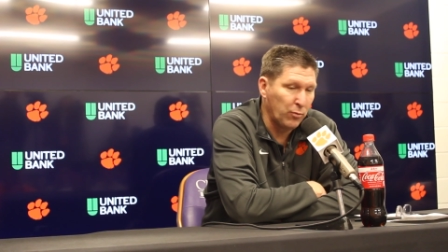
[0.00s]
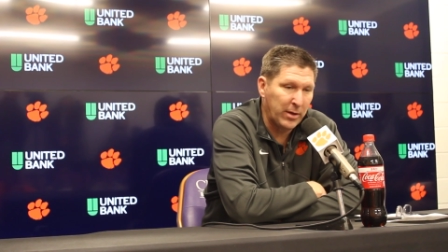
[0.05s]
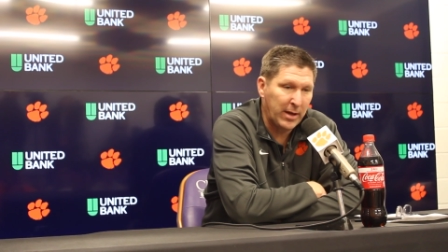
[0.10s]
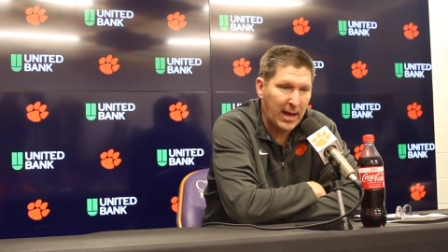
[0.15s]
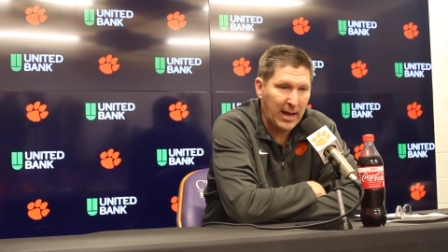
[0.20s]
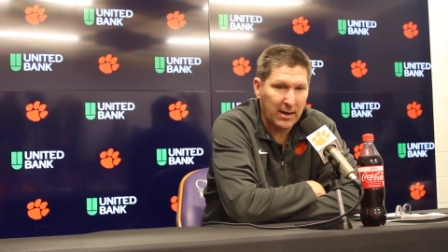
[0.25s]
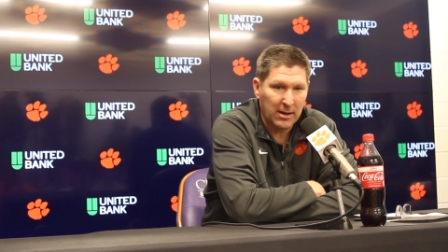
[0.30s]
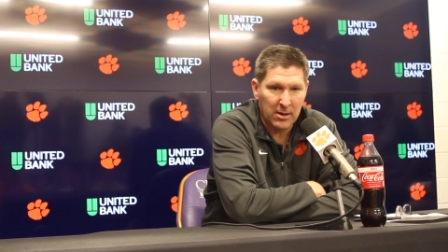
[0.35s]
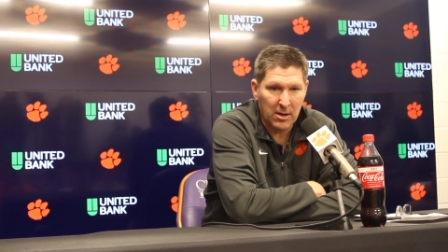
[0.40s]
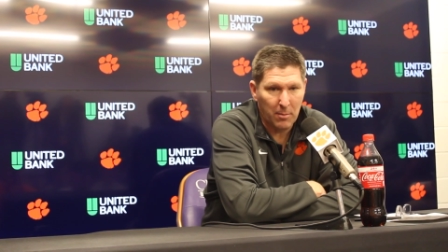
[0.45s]
We
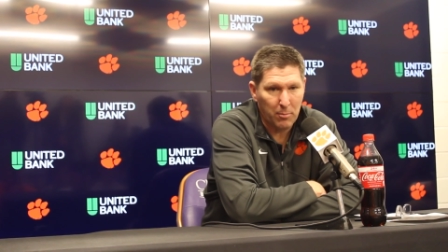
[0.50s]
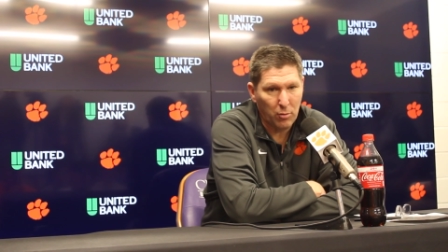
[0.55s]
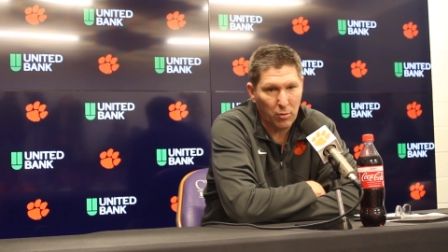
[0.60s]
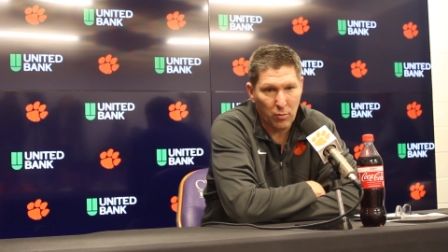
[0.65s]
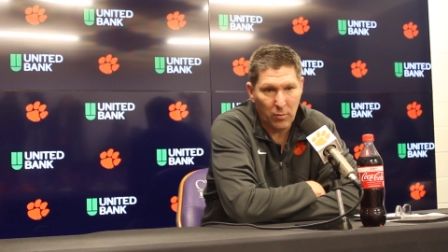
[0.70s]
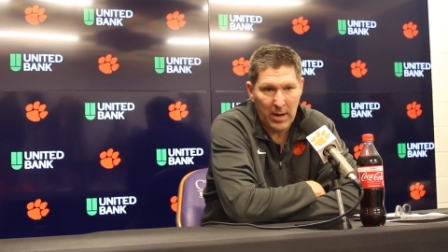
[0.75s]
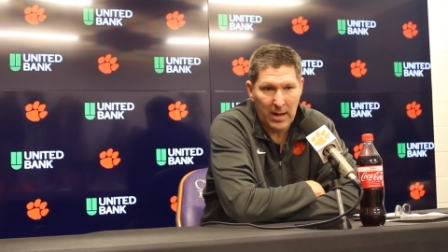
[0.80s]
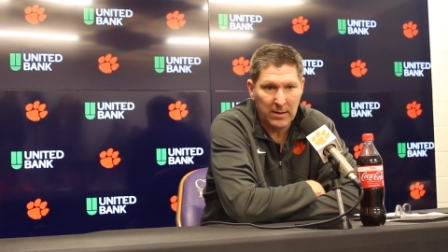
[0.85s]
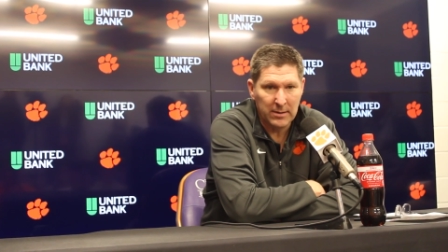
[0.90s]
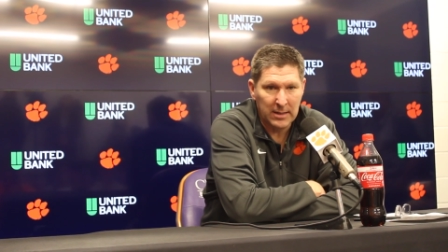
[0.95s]
had a couple
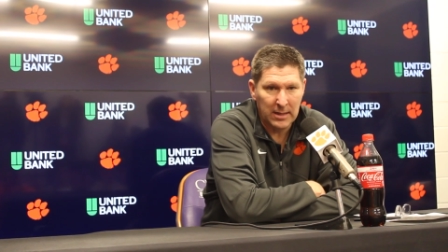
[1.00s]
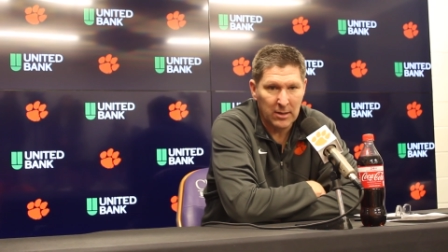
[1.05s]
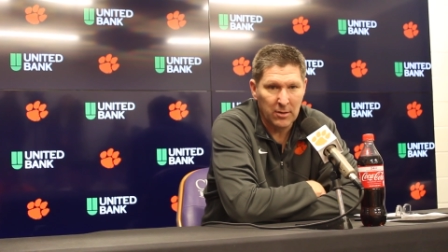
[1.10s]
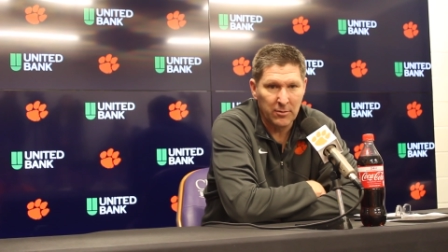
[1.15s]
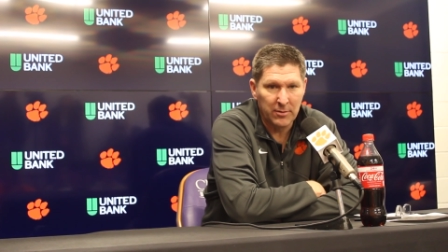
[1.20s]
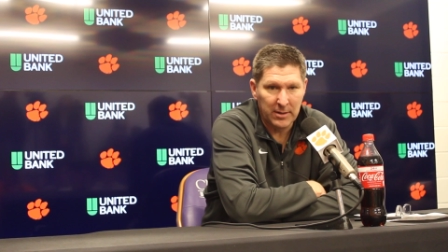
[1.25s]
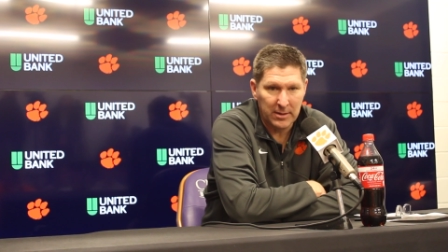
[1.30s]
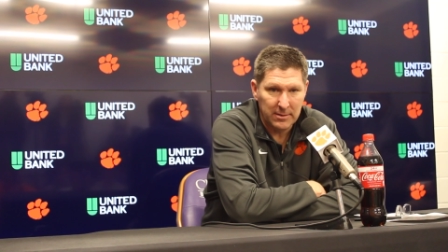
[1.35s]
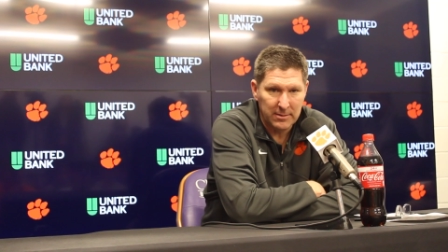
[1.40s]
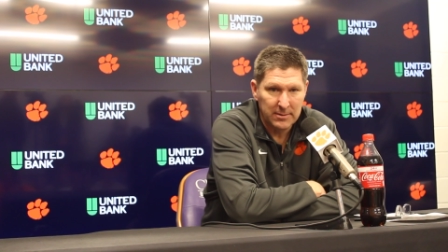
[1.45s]
around there that,
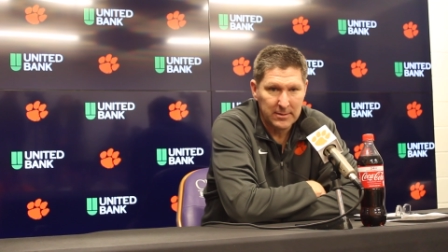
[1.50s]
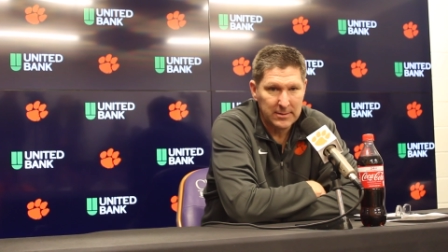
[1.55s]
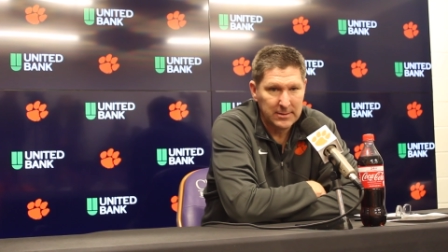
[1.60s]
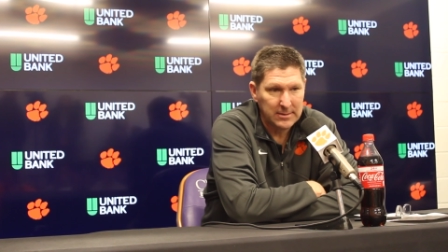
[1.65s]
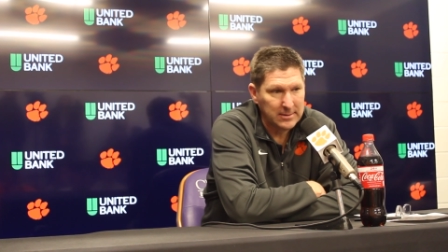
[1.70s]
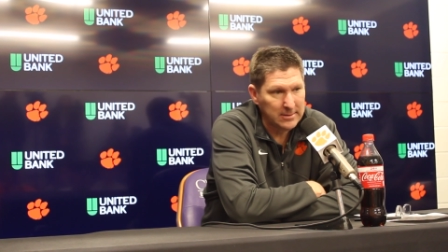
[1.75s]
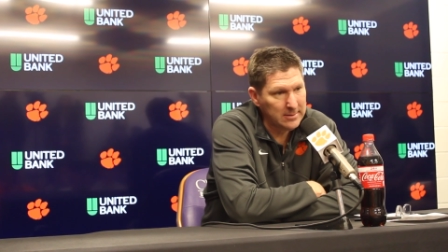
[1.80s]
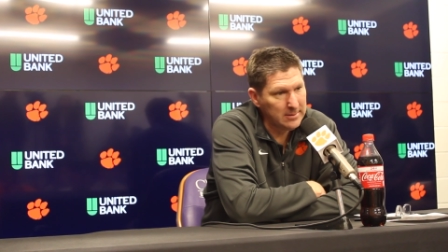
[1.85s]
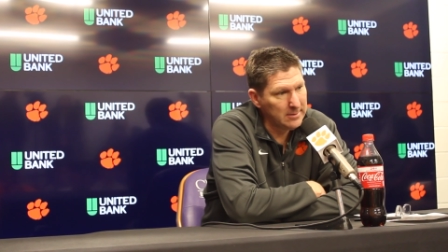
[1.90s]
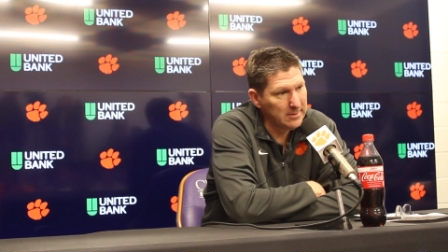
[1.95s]

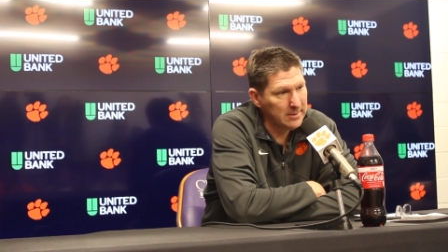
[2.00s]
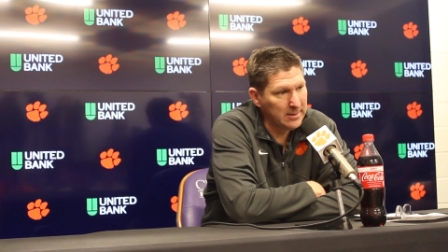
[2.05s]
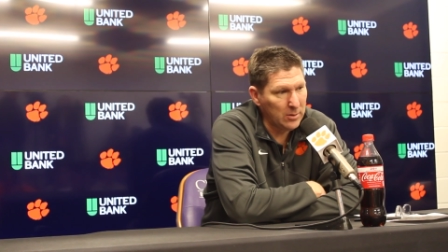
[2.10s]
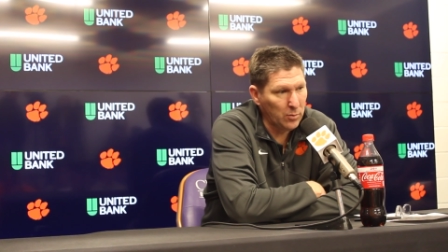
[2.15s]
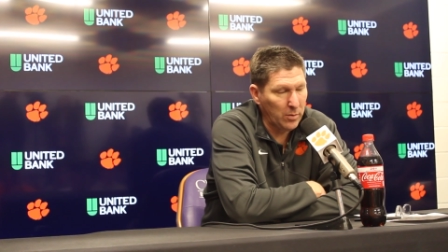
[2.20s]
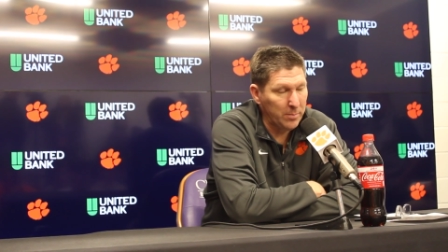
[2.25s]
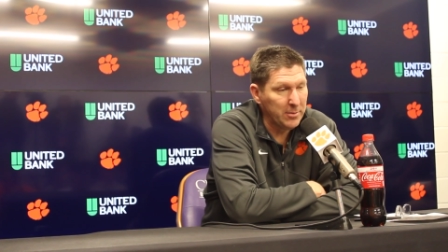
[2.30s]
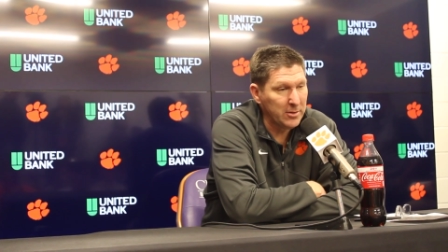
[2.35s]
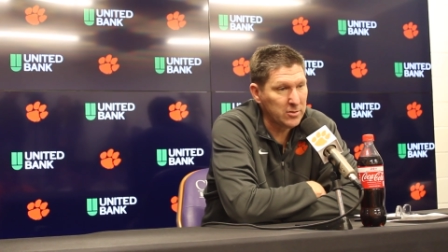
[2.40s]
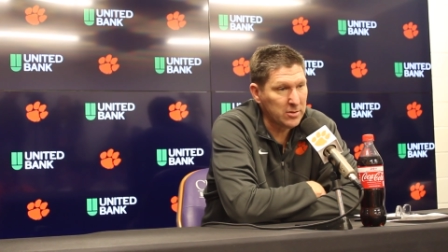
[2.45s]
you know,
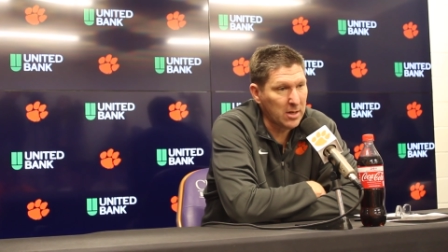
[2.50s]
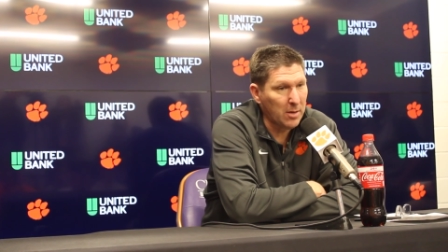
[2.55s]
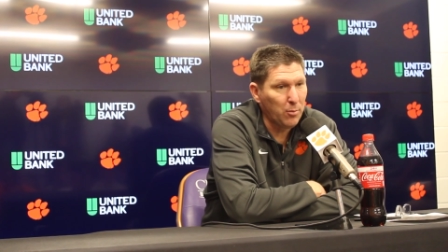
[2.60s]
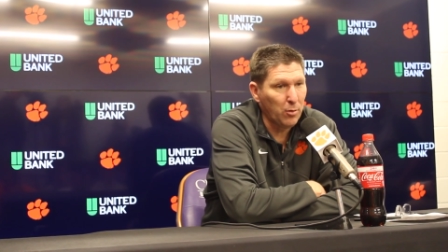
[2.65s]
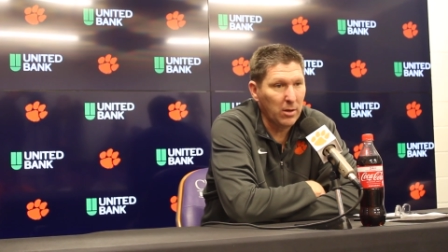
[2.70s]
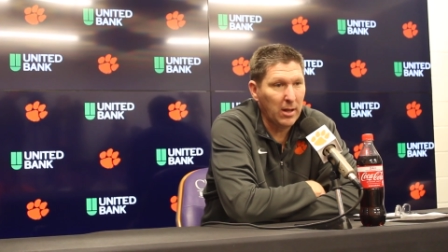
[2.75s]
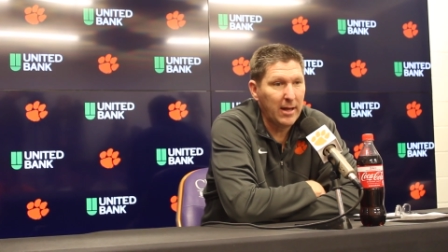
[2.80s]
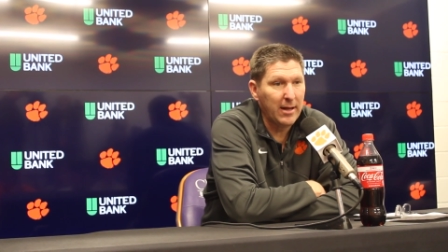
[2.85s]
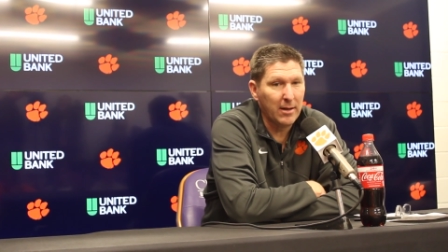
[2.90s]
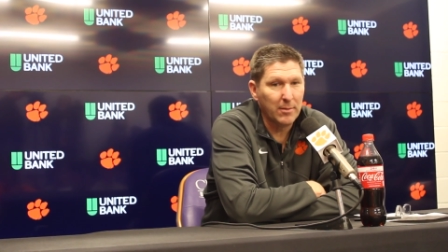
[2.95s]
we missed a
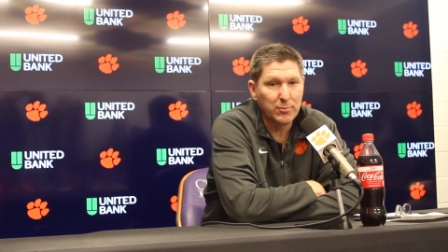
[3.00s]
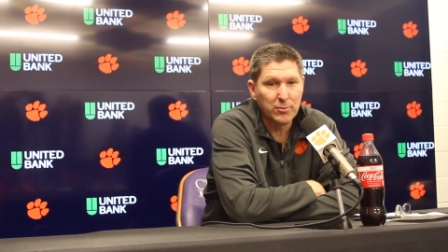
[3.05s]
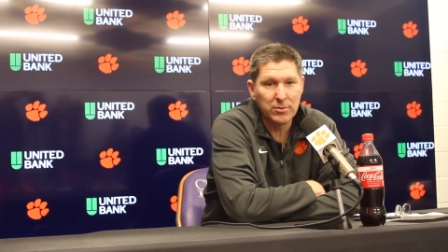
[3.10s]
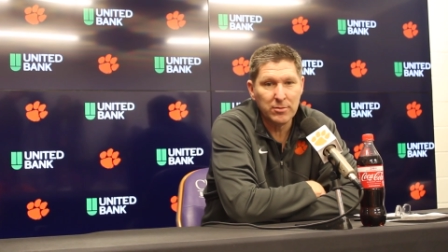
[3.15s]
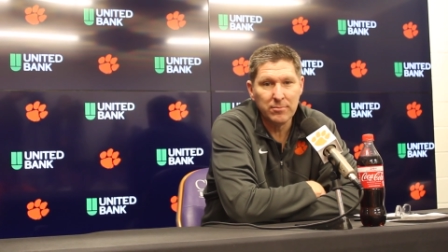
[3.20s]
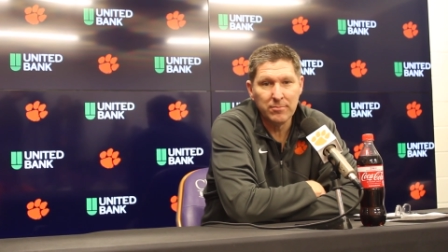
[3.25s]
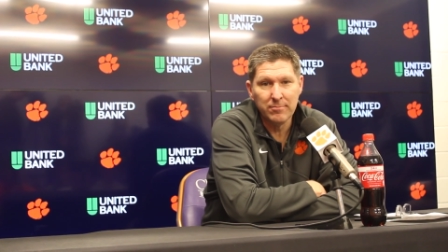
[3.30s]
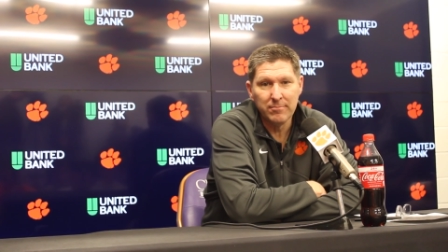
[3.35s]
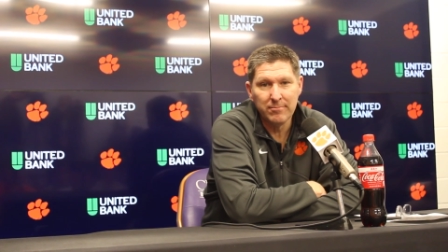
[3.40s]
couple layups.